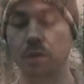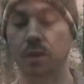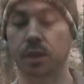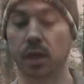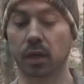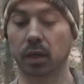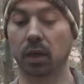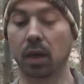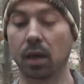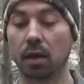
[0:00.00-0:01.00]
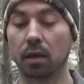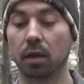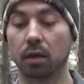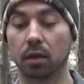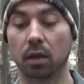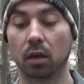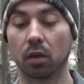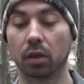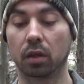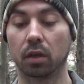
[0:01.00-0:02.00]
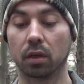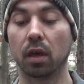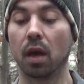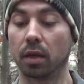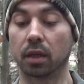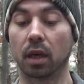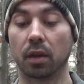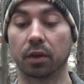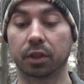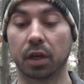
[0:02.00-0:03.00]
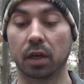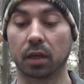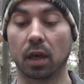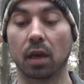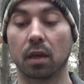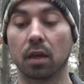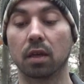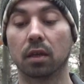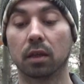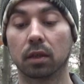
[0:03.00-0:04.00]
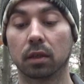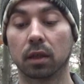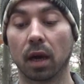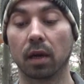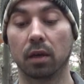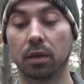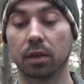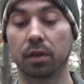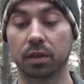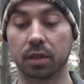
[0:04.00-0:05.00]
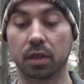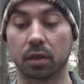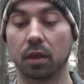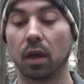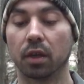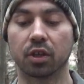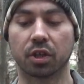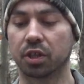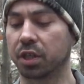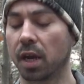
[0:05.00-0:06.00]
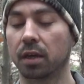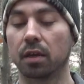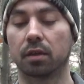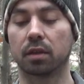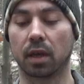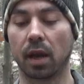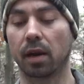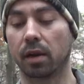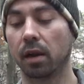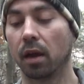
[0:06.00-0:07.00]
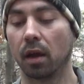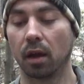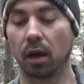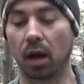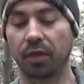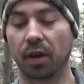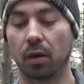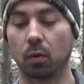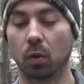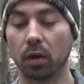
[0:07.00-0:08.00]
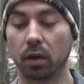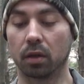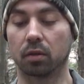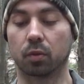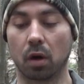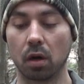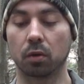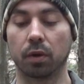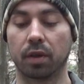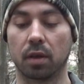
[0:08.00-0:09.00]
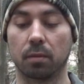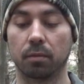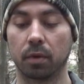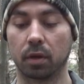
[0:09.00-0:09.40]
the truck and did all he could to get in the truck, and he got under the seat, just shaking, scared. I thought, what is wrong with him?